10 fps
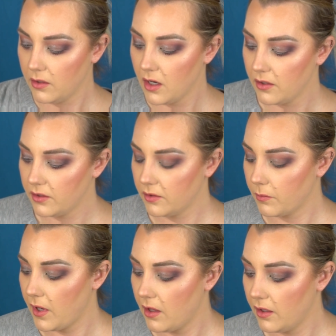NARS
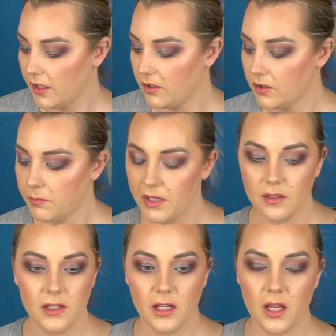as well, and I just
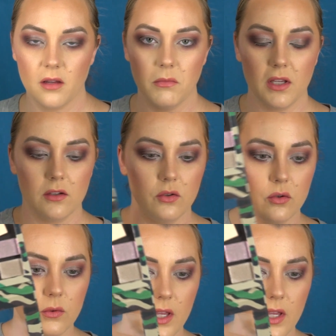been sticking them into